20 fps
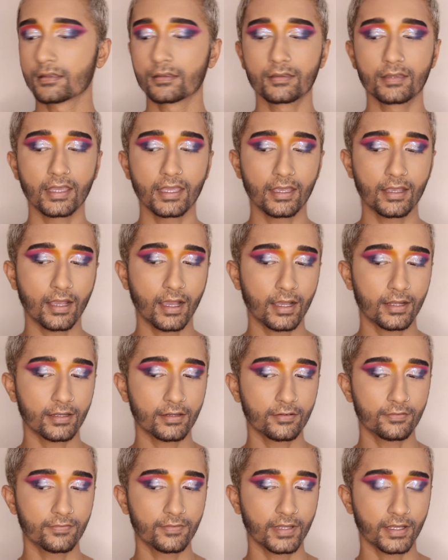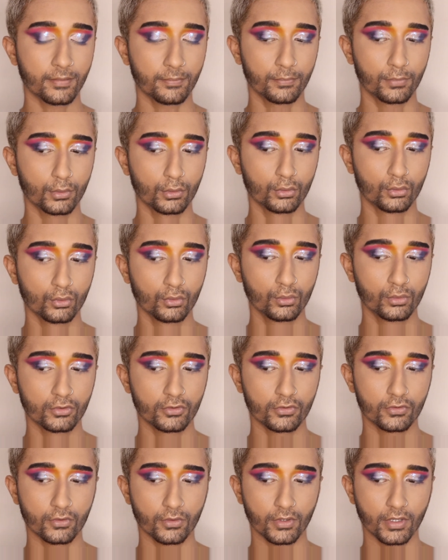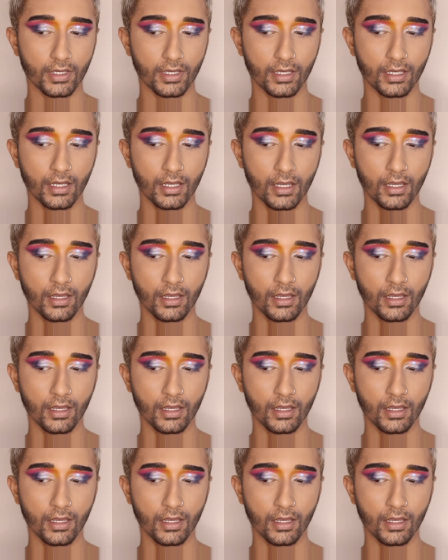They kind of like blue, which is okay.